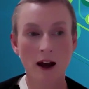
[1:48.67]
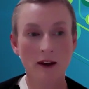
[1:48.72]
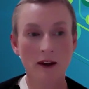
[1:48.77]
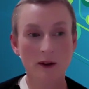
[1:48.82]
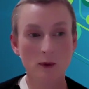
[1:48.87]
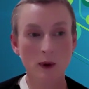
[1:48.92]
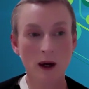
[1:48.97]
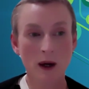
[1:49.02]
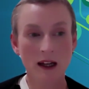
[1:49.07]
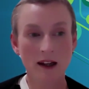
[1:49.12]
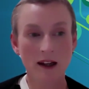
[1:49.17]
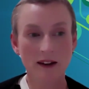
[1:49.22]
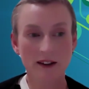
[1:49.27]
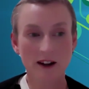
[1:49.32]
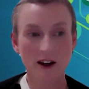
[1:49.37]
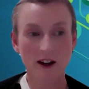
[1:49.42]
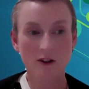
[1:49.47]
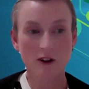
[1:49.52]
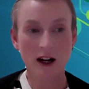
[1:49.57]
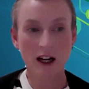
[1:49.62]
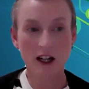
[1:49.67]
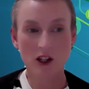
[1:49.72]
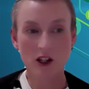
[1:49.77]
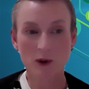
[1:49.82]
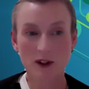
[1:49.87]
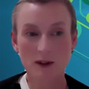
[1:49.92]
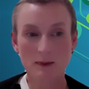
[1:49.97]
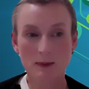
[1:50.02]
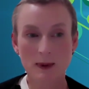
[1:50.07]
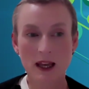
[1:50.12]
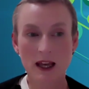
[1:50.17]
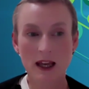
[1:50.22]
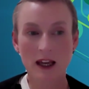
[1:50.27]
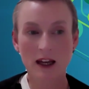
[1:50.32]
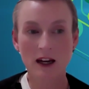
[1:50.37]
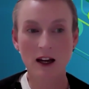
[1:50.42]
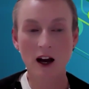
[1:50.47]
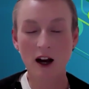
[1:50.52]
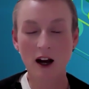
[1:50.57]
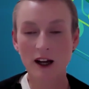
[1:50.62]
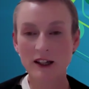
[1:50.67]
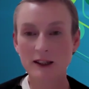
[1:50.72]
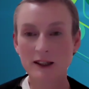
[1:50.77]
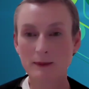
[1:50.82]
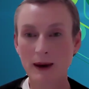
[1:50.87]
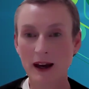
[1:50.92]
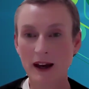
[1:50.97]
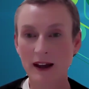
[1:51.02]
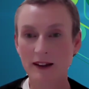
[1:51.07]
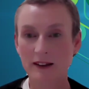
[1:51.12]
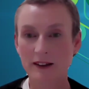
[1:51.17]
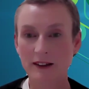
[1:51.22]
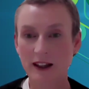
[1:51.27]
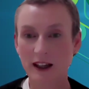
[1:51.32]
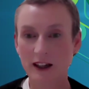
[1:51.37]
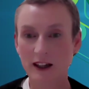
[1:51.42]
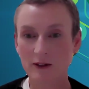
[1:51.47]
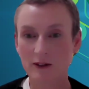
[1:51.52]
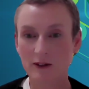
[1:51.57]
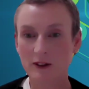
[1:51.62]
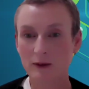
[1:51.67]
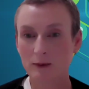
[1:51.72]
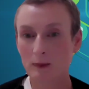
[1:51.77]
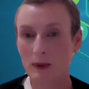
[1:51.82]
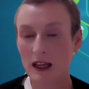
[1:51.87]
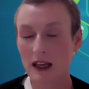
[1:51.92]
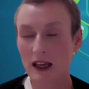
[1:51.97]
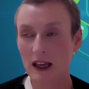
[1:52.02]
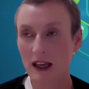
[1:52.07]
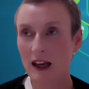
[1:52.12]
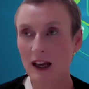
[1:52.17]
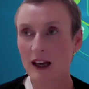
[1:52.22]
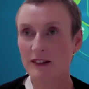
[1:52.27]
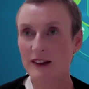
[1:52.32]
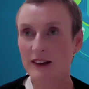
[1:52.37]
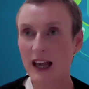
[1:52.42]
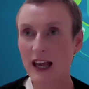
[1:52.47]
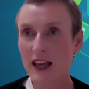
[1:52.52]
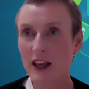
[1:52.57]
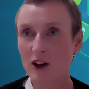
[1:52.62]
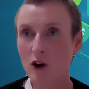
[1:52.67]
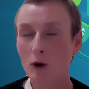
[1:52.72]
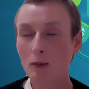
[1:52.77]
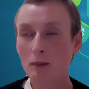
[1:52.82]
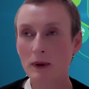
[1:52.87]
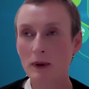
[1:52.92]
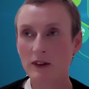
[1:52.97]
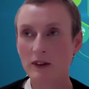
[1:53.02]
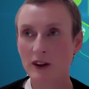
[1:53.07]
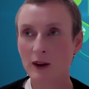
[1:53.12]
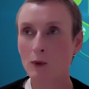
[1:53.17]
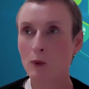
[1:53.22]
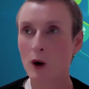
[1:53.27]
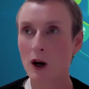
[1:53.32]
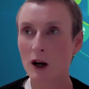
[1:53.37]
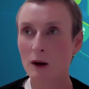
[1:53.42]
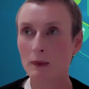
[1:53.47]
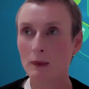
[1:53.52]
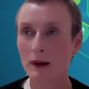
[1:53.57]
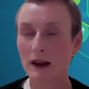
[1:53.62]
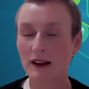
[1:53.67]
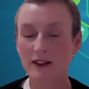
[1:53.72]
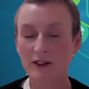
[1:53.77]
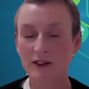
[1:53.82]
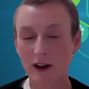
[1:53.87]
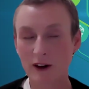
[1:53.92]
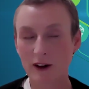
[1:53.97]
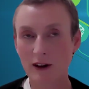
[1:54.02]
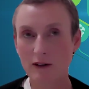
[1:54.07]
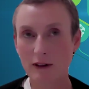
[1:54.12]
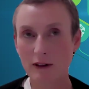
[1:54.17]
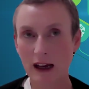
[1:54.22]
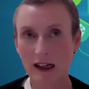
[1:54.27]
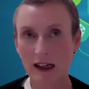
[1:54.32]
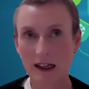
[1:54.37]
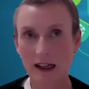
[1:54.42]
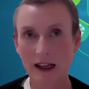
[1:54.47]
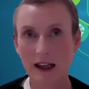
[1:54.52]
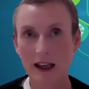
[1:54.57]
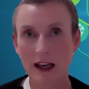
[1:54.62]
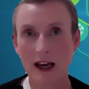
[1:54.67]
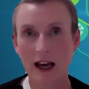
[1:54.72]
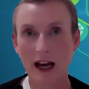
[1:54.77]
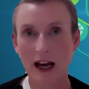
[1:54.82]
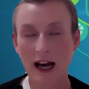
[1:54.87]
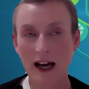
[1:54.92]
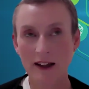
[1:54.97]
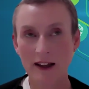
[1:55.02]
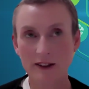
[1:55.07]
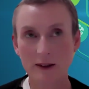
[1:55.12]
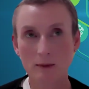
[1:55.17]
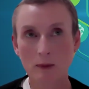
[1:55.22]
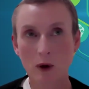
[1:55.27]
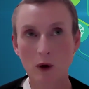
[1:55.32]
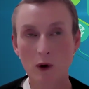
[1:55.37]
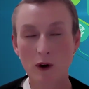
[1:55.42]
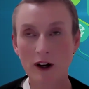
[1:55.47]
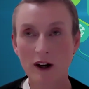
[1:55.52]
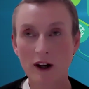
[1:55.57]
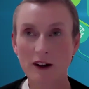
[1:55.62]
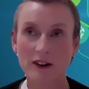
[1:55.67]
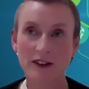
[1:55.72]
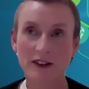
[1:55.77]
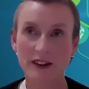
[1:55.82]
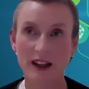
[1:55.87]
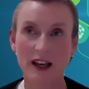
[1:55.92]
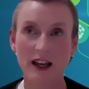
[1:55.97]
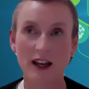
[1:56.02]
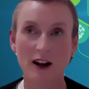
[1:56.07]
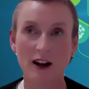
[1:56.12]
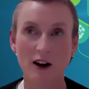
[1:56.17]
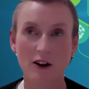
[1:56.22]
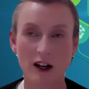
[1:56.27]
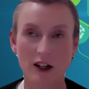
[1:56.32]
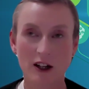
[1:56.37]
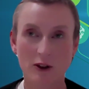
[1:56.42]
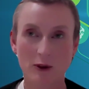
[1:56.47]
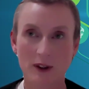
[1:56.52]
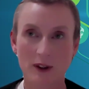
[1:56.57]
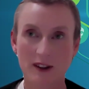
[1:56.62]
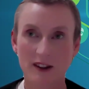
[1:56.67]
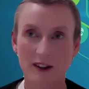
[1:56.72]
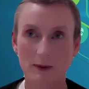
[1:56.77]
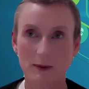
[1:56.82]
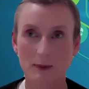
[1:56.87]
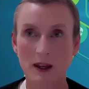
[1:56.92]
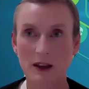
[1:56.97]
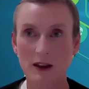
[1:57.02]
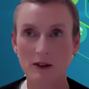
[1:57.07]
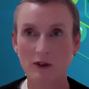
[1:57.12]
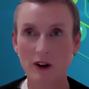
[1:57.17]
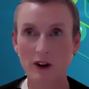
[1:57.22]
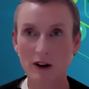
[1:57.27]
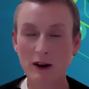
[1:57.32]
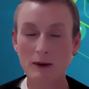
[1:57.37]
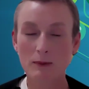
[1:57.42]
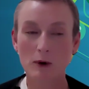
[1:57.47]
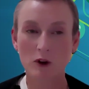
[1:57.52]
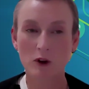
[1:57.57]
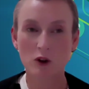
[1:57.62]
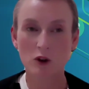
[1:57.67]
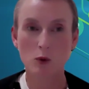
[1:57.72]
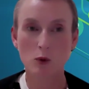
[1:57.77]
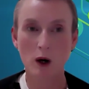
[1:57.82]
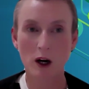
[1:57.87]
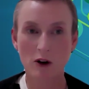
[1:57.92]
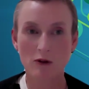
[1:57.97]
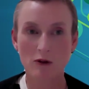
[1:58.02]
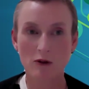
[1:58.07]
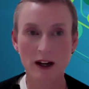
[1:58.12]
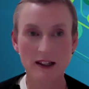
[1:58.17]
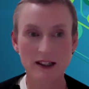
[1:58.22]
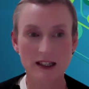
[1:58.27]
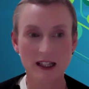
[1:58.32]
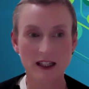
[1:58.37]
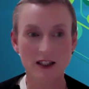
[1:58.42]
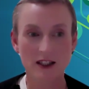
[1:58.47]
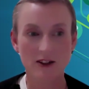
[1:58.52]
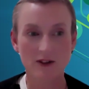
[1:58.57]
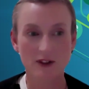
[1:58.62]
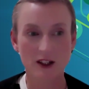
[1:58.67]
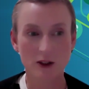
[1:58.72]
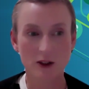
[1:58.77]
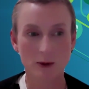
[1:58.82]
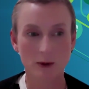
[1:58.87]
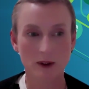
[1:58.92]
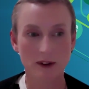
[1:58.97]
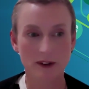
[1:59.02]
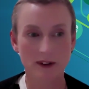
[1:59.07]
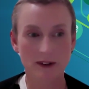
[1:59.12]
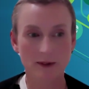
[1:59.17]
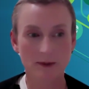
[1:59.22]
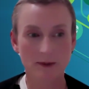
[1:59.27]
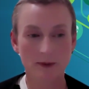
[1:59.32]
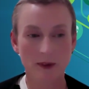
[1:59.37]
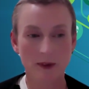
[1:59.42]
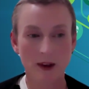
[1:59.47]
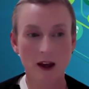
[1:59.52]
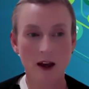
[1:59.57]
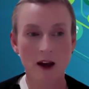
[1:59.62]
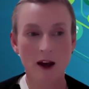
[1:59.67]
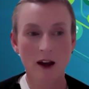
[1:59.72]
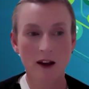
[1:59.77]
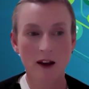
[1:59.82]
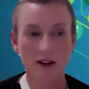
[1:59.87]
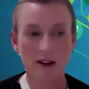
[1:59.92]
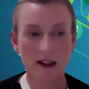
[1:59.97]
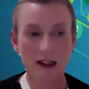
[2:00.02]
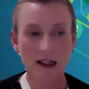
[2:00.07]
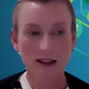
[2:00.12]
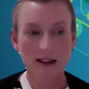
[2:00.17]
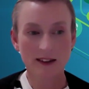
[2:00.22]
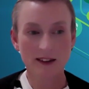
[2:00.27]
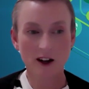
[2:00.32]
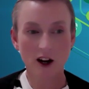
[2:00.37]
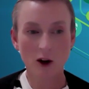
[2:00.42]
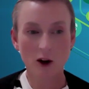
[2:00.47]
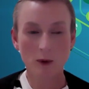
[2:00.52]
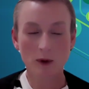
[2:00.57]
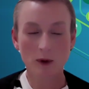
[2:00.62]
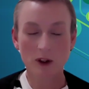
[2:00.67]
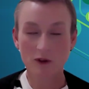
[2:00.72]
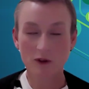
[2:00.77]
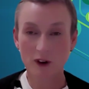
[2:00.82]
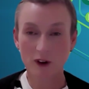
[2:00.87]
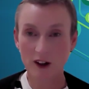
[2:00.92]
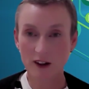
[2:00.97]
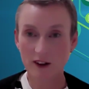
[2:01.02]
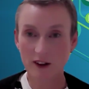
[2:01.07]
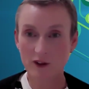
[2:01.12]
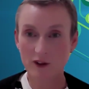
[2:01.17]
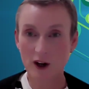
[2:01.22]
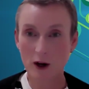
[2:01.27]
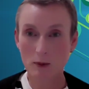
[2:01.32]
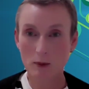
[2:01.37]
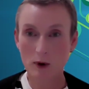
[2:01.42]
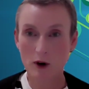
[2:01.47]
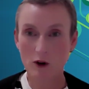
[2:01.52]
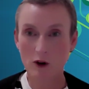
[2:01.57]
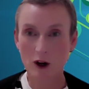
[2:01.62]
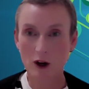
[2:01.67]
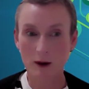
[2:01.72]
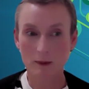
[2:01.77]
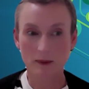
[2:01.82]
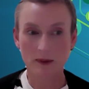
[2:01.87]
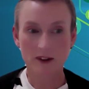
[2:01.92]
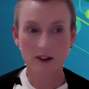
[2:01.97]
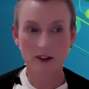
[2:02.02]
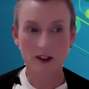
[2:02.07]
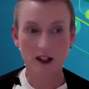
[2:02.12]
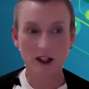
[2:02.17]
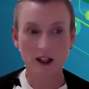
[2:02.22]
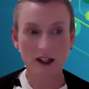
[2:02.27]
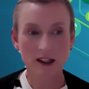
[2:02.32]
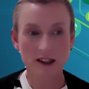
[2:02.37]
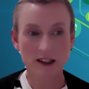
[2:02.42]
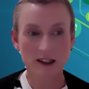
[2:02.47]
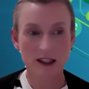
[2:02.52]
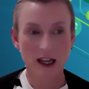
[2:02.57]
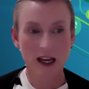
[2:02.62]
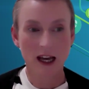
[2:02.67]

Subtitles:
as well as our graduates being in high demand and being taken up into the workplace very readily, and employers seeing our graduates as being very much work-ready individuals. So let's start with the first of our programs tonight.